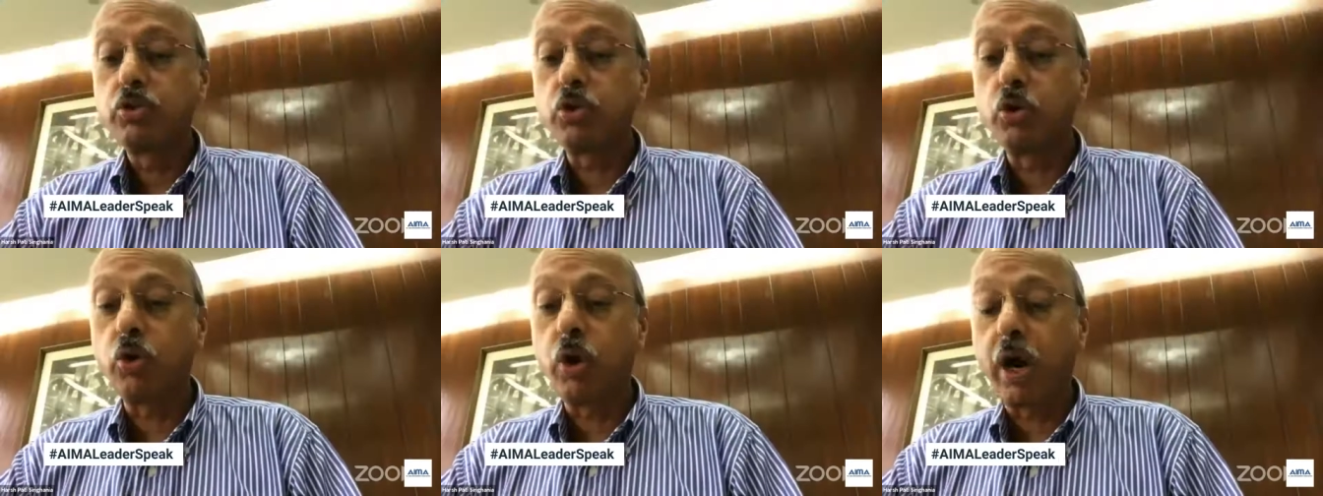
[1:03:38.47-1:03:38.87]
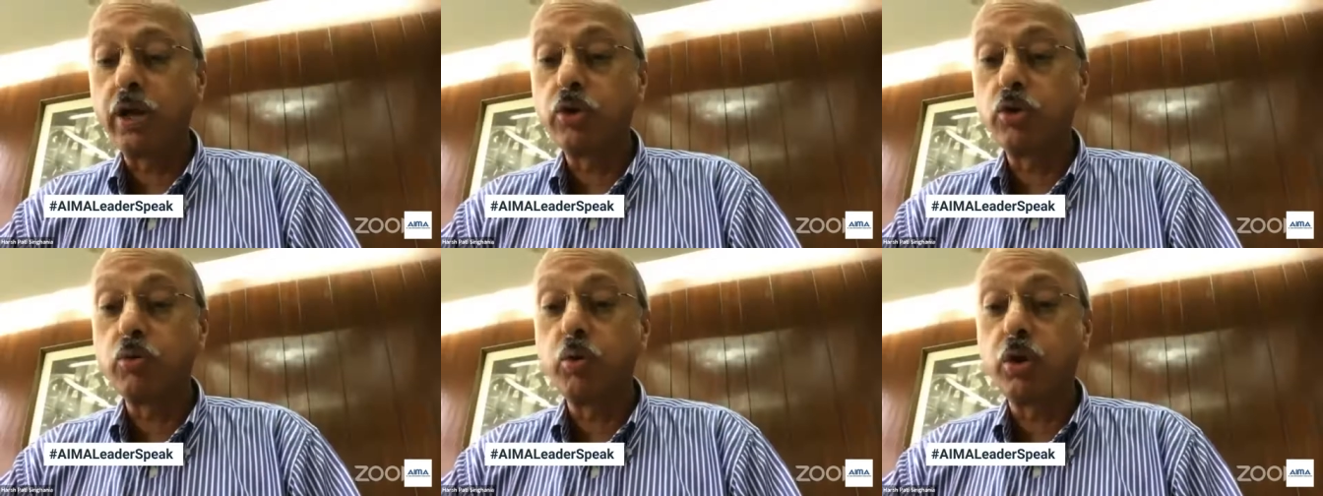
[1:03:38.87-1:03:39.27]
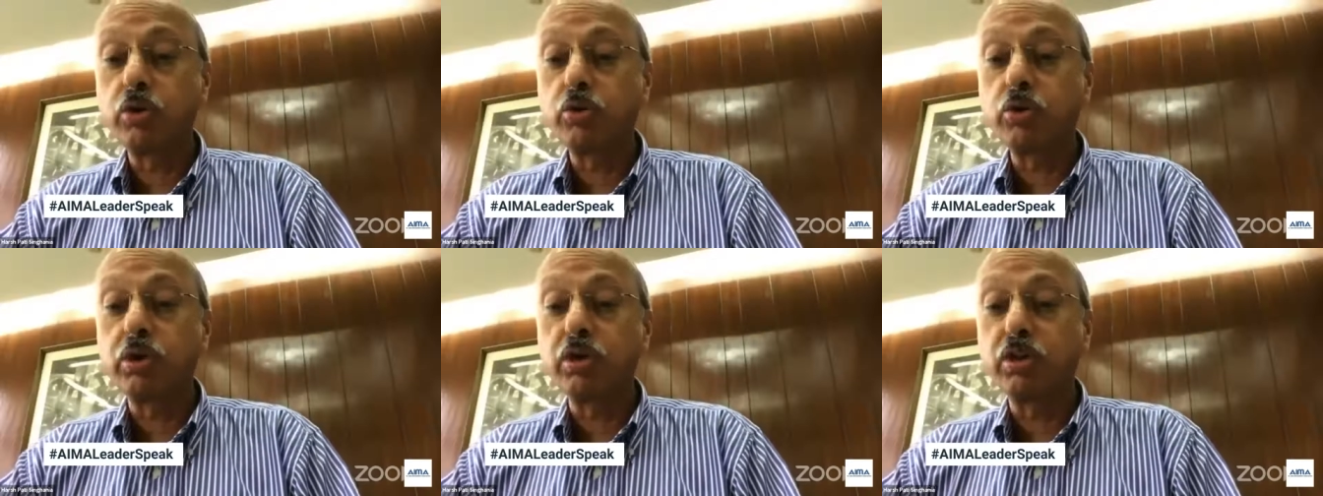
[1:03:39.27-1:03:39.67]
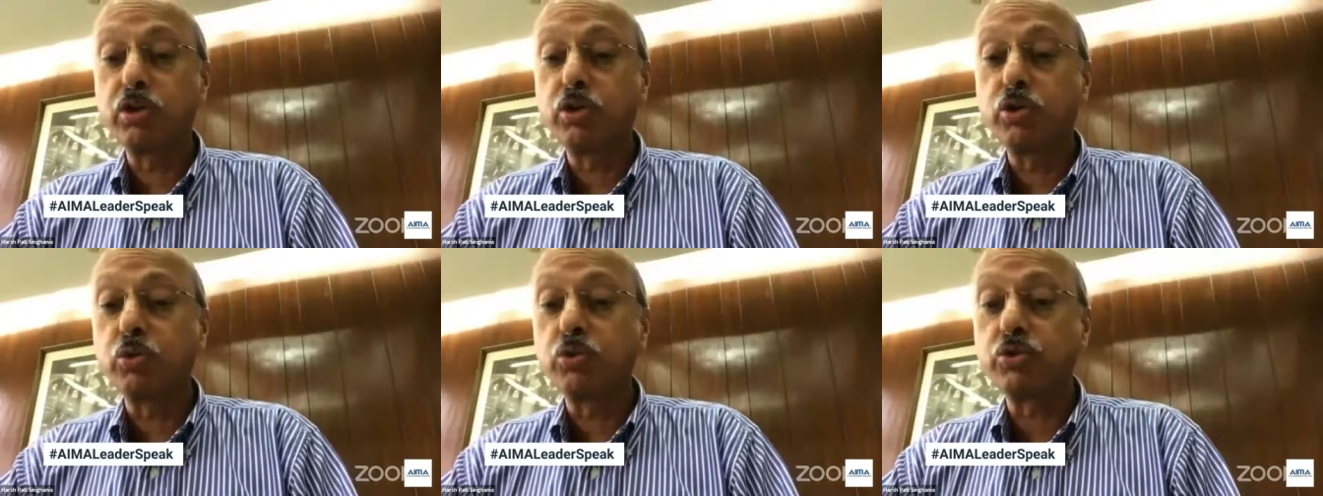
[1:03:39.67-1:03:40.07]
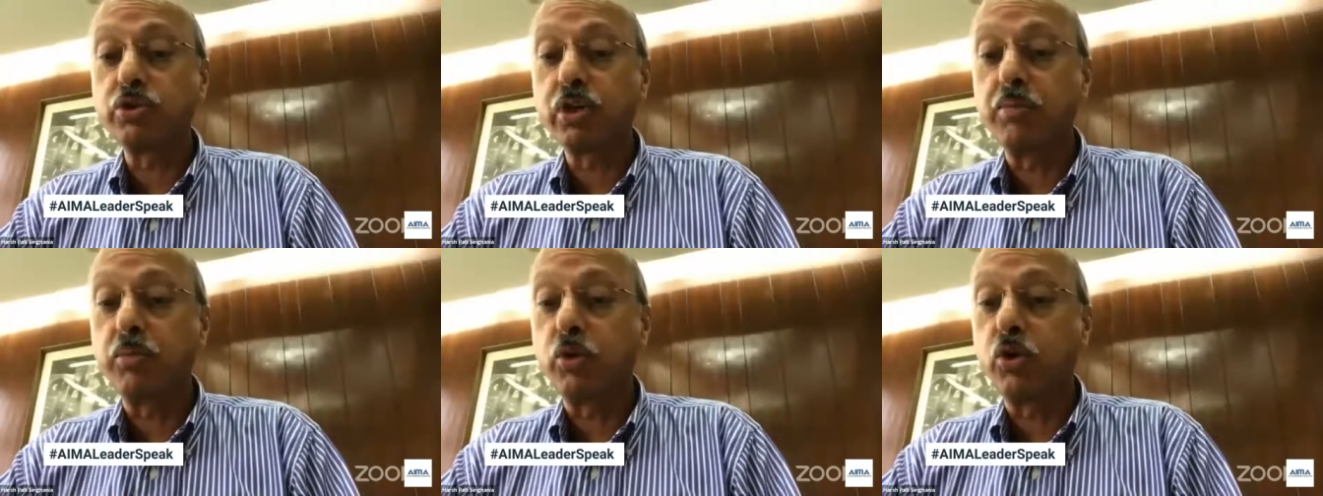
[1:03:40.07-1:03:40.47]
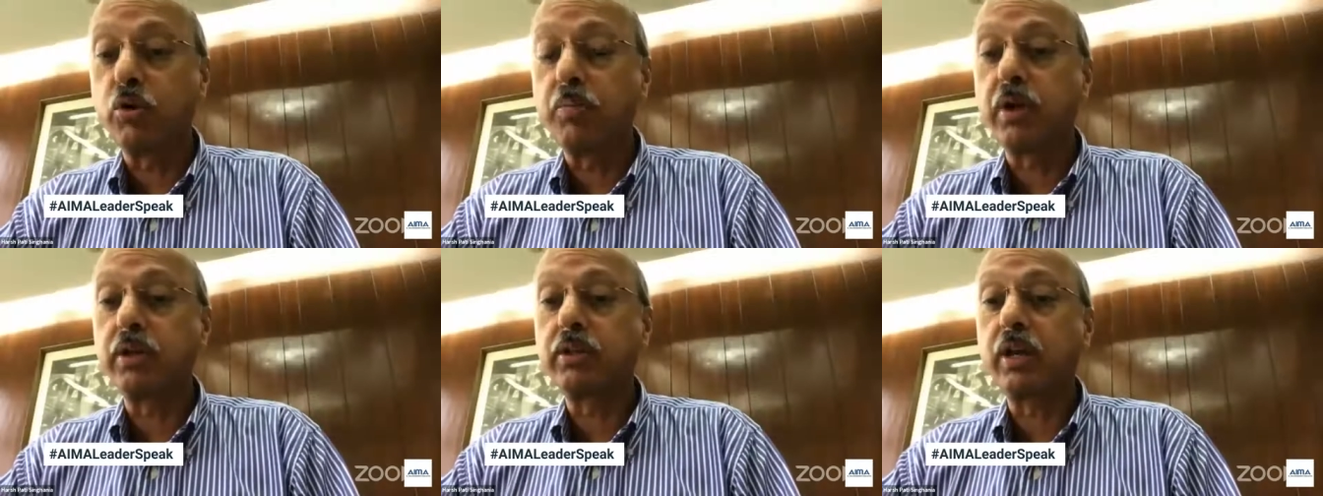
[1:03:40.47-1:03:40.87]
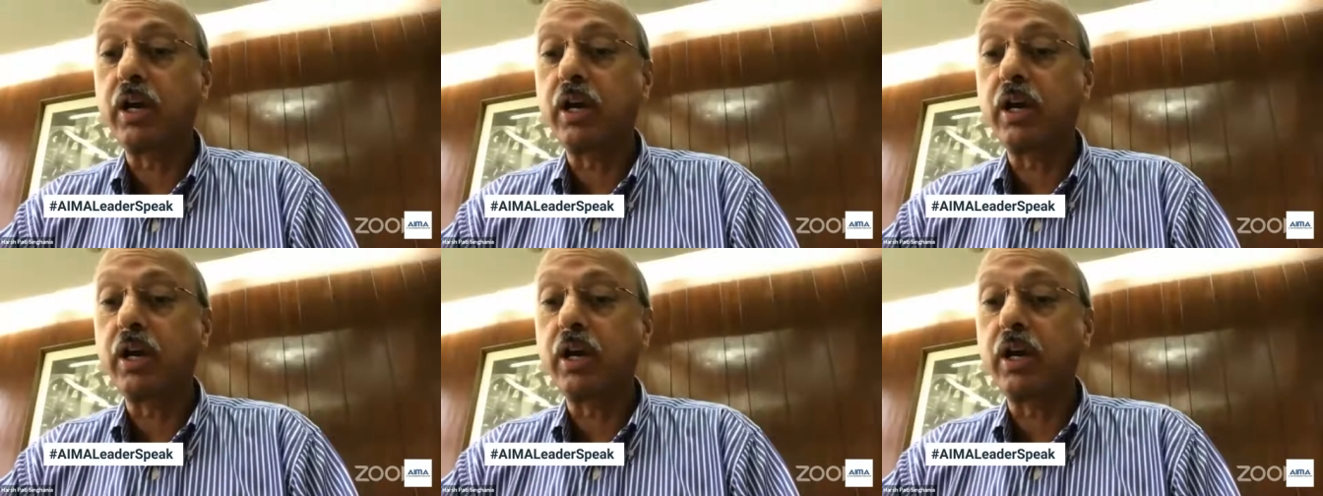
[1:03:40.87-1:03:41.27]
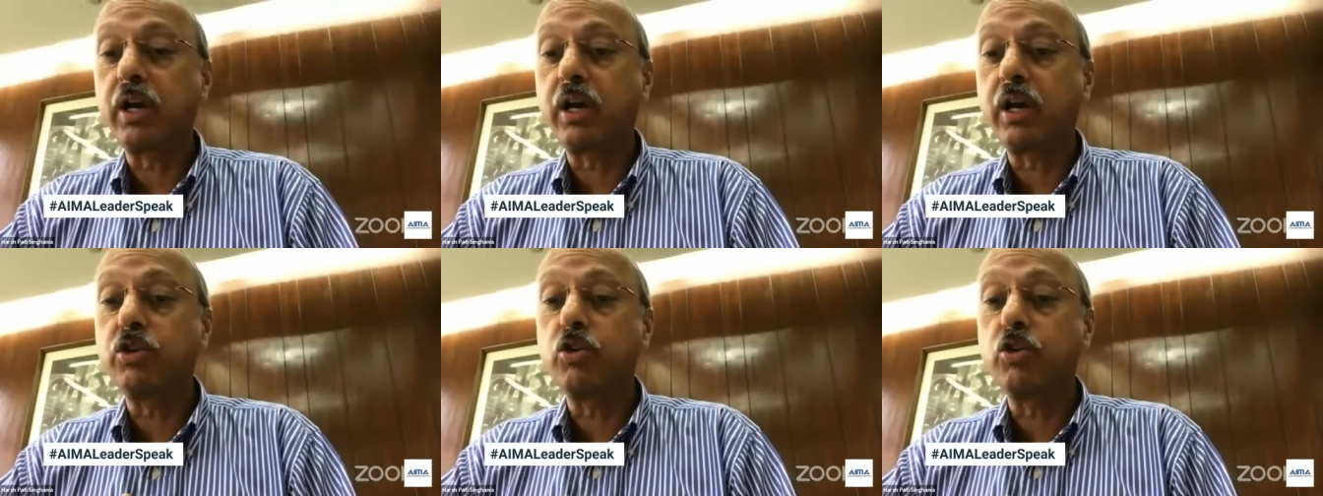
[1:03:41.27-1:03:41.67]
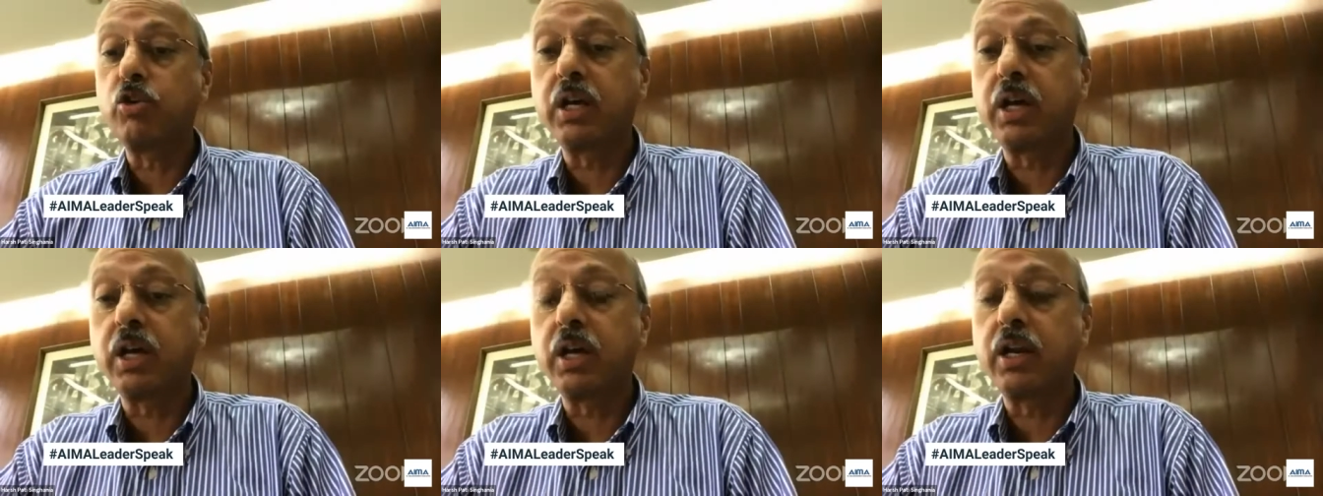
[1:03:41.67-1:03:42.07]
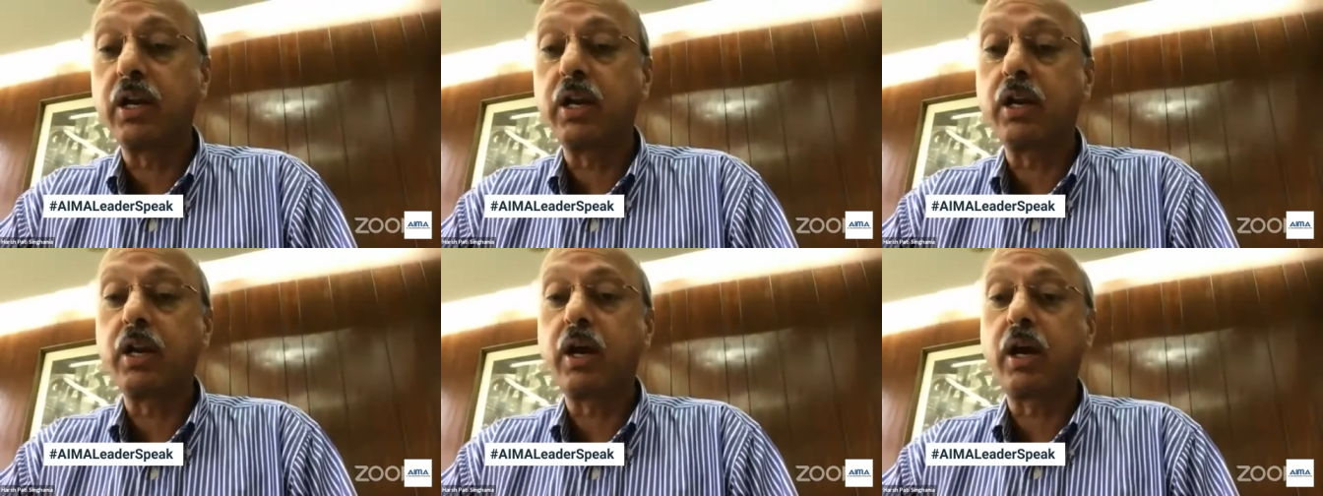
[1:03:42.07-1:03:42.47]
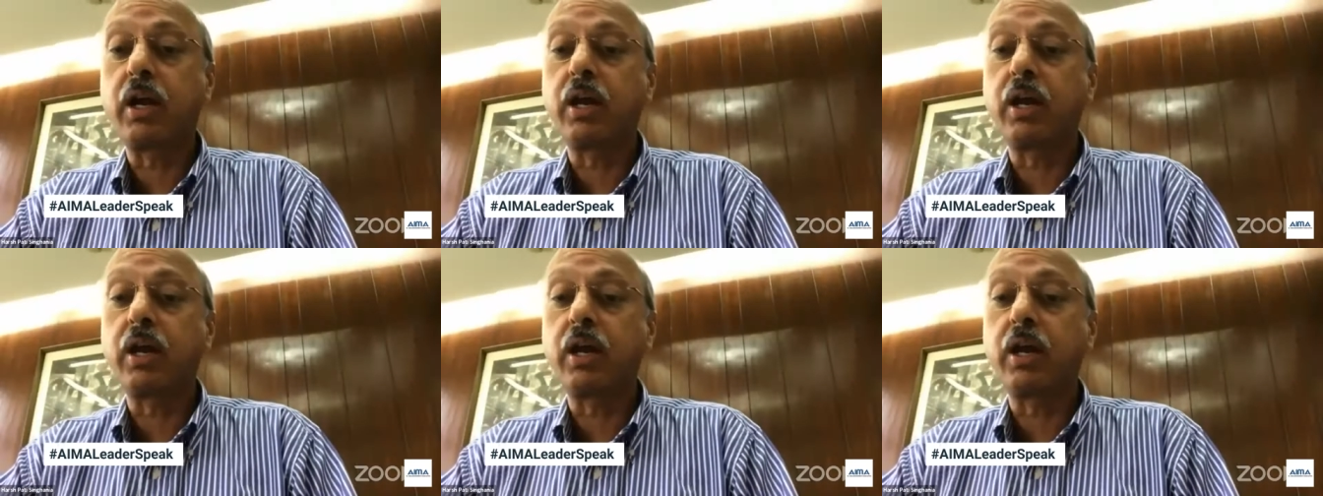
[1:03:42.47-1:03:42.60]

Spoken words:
So I don't want to continue this more, but thank you once again,